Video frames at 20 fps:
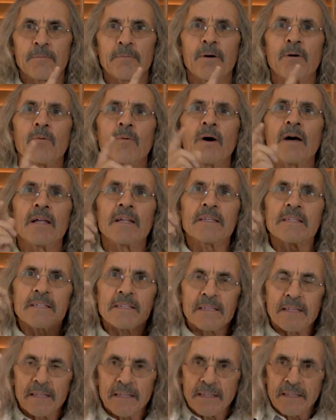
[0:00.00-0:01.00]
But
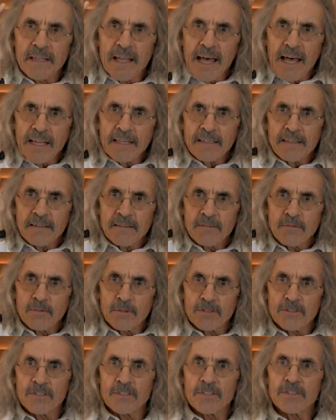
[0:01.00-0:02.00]
once that,
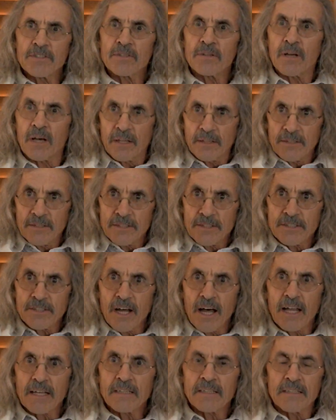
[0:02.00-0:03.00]
which is the
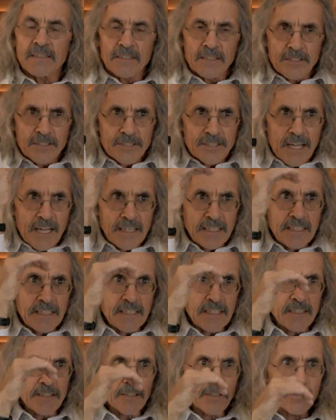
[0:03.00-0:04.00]
sat,
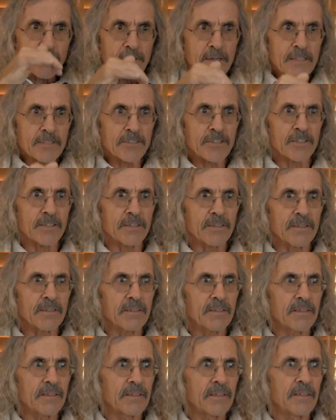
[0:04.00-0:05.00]
descended into creation,
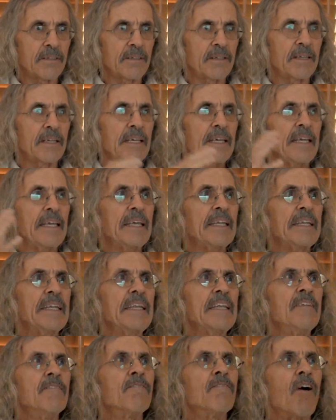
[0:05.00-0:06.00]
it
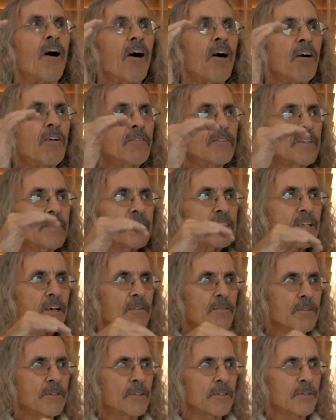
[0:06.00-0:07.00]
involved
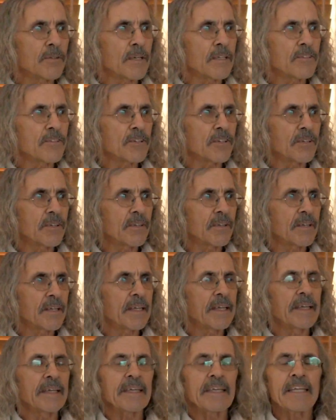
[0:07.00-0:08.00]
itself in creation,
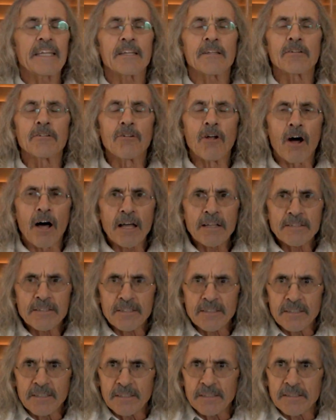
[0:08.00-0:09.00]
it
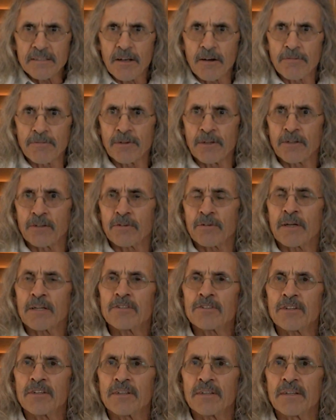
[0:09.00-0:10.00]
lost itself in
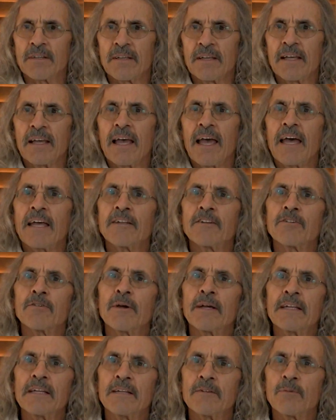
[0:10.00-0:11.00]
creation, and
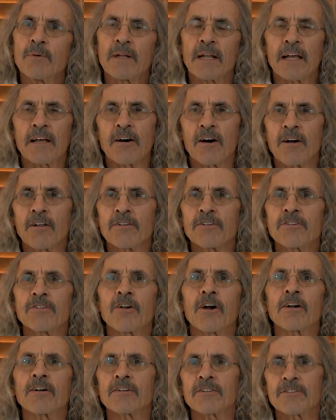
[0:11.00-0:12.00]
created what I call the
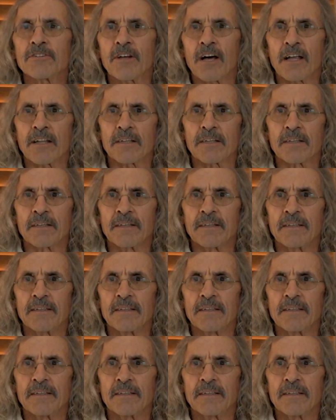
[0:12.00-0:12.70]
dark sat,